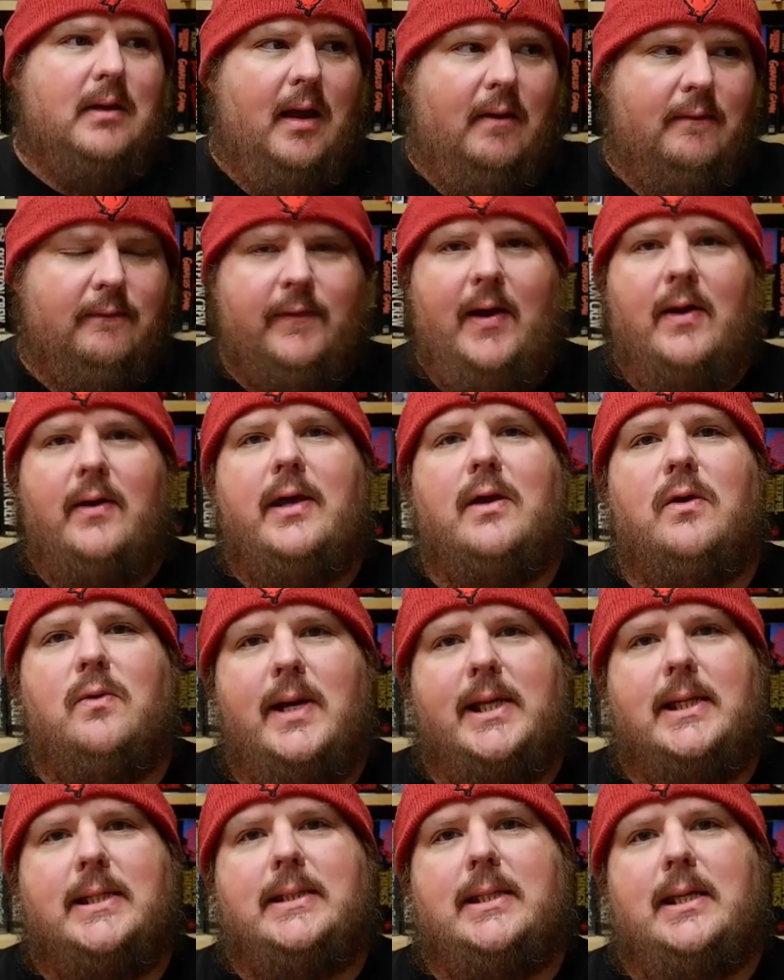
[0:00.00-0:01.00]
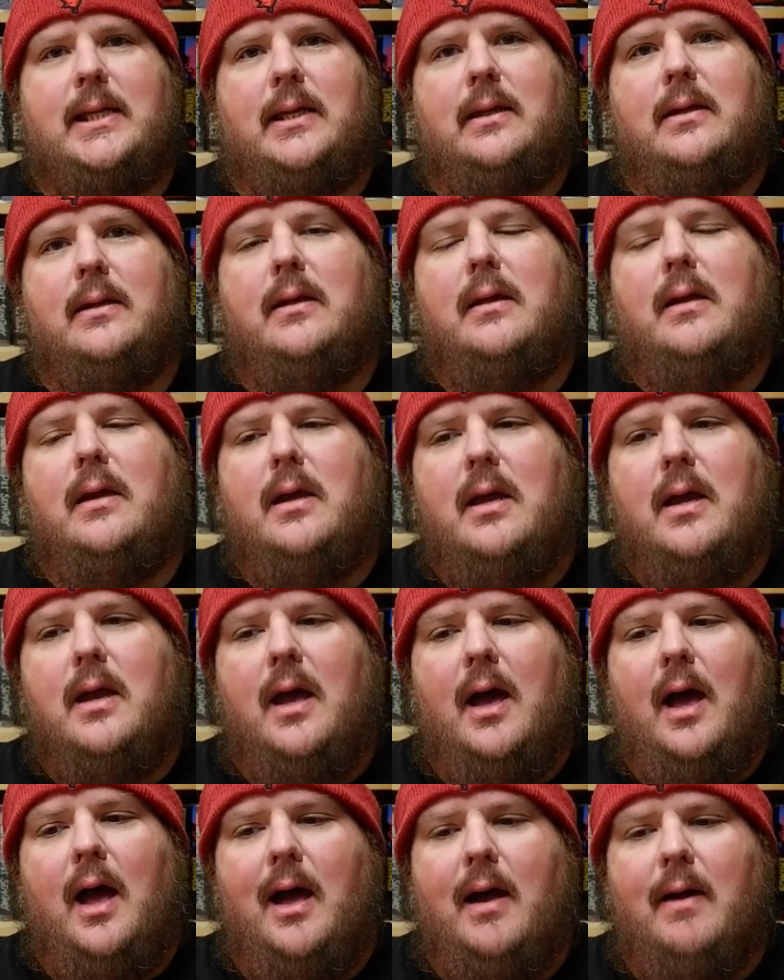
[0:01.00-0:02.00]
a very quick scene,
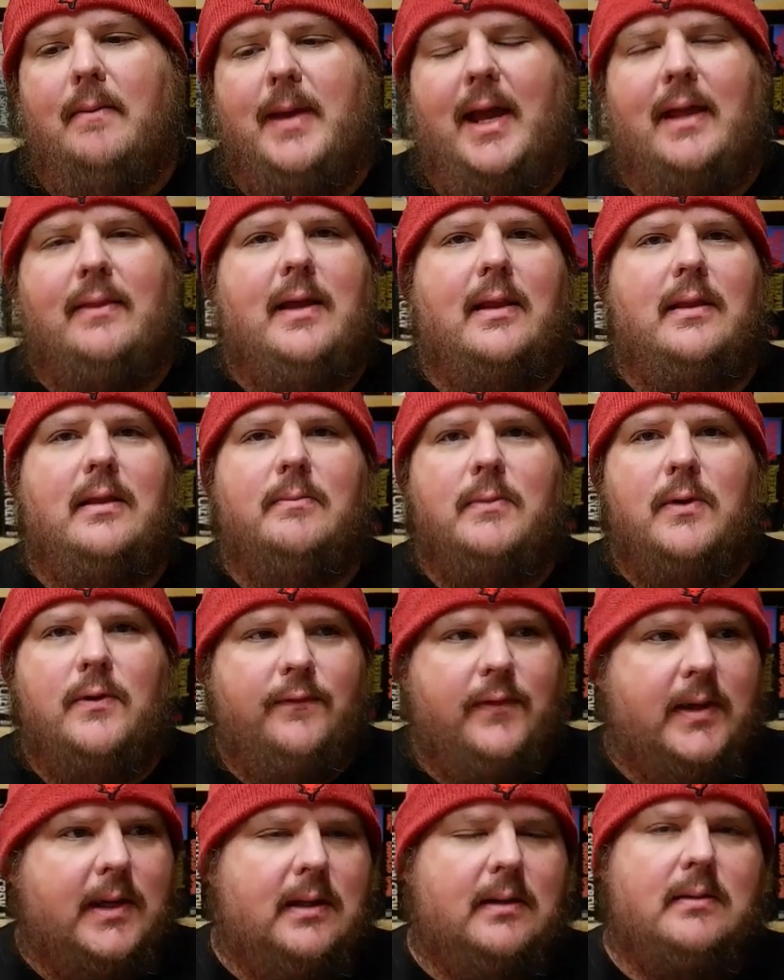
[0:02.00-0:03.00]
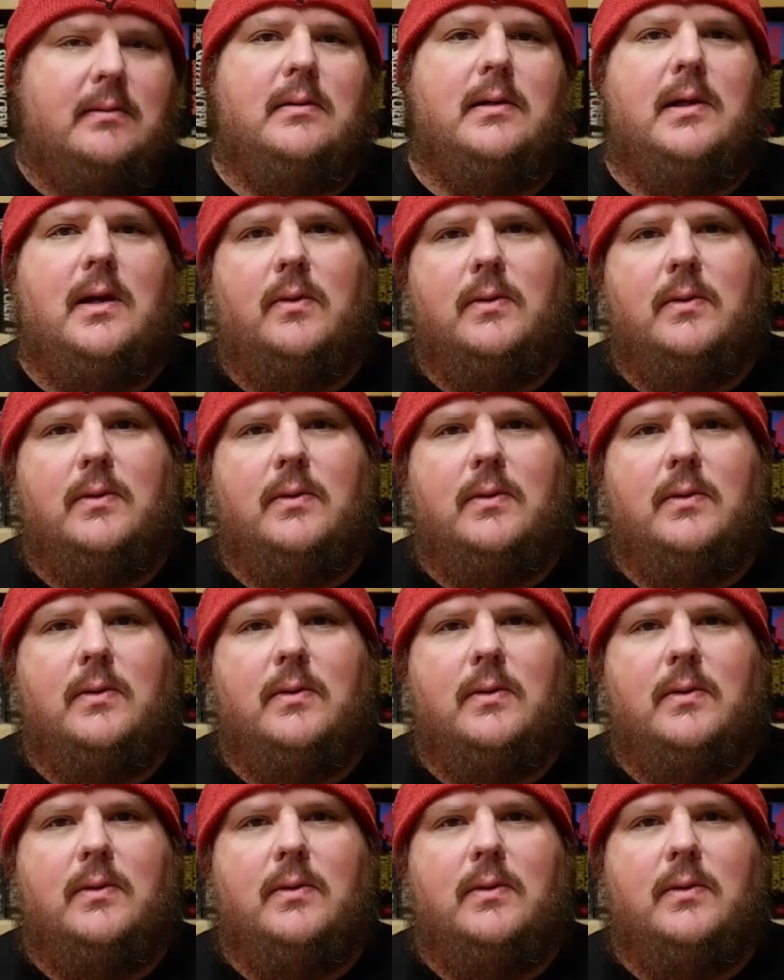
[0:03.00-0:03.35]
um, and then the movie, you